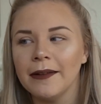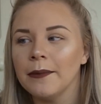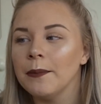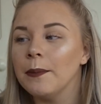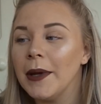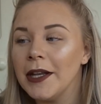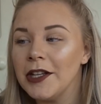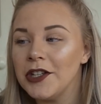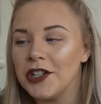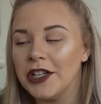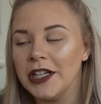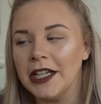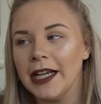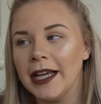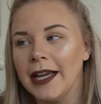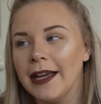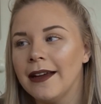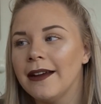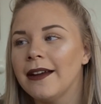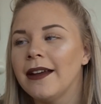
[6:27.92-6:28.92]

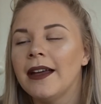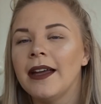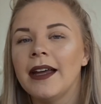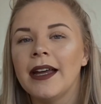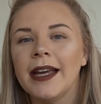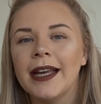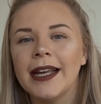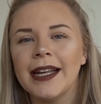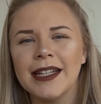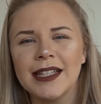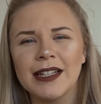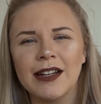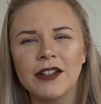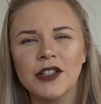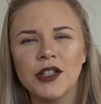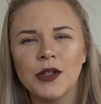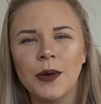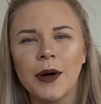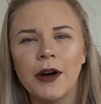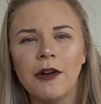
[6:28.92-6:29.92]
mentioning it. It's
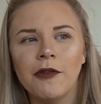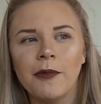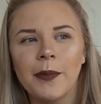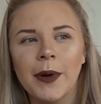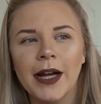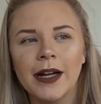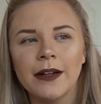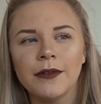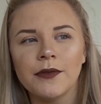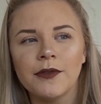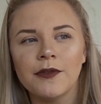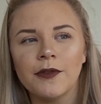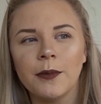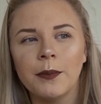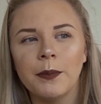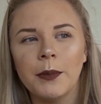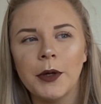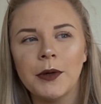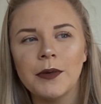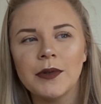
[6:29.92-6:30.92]
like £12
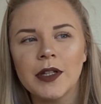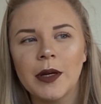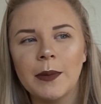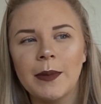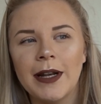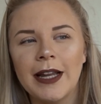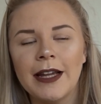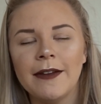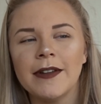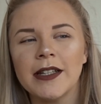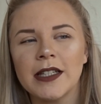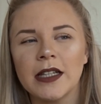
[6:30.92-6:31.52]
from Boots, I believe.